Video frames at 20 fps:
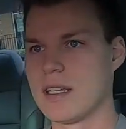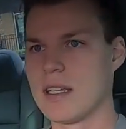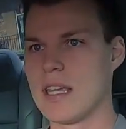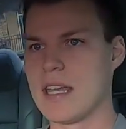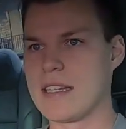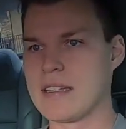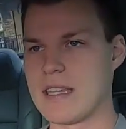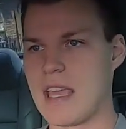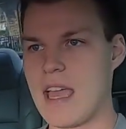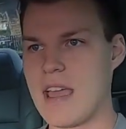
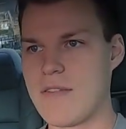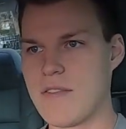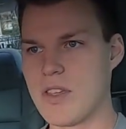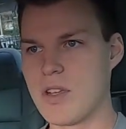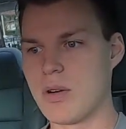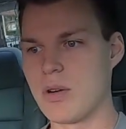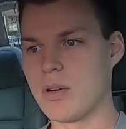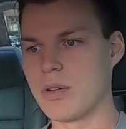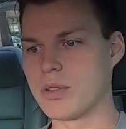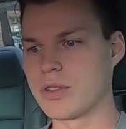it's a
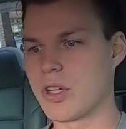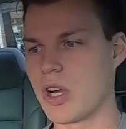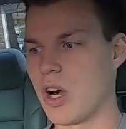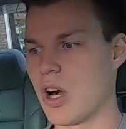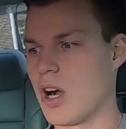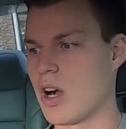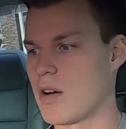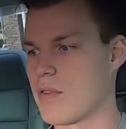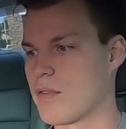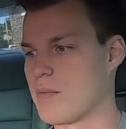heavy old
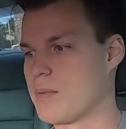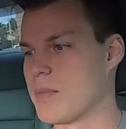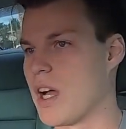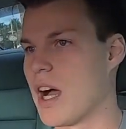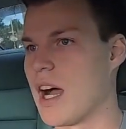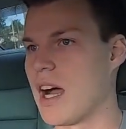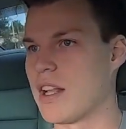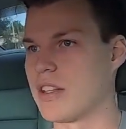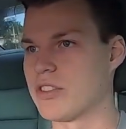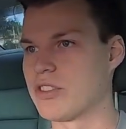car from
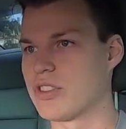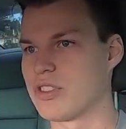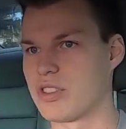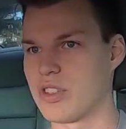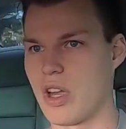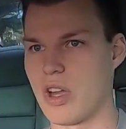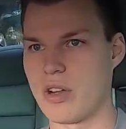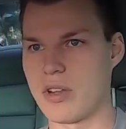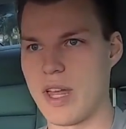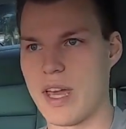Dodge,
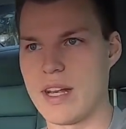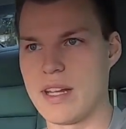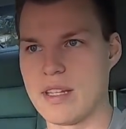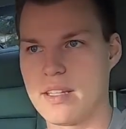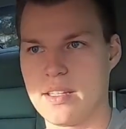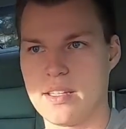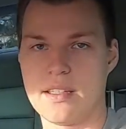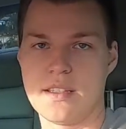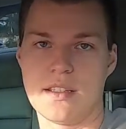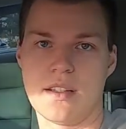so that
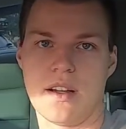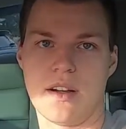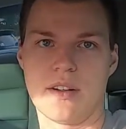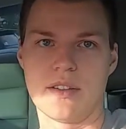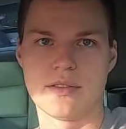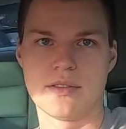is, you know.